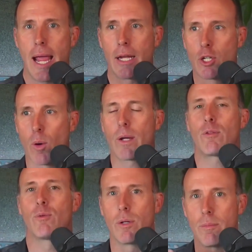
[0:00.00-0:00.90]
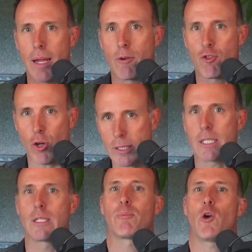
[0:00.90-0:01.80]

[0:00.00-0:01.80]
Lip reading: and going through and trusting the